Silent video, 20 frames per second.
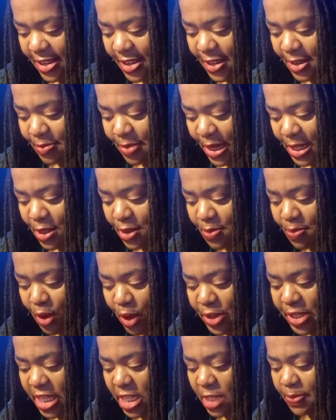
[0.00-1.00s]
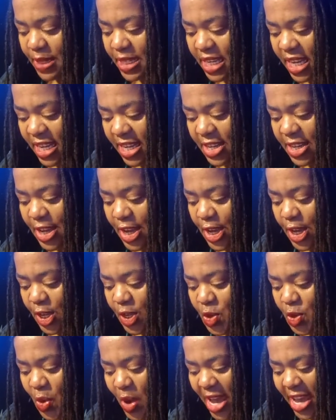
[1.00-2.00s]
but most especially,
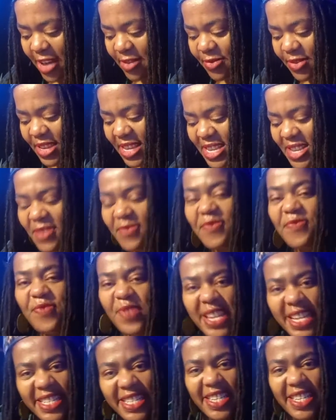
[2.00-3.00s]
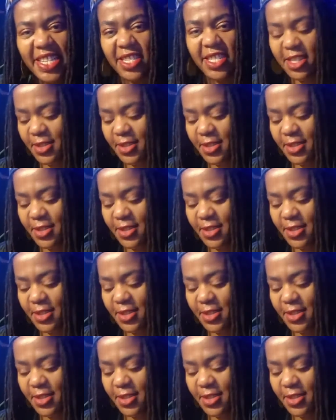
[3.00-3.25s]
you have inflicted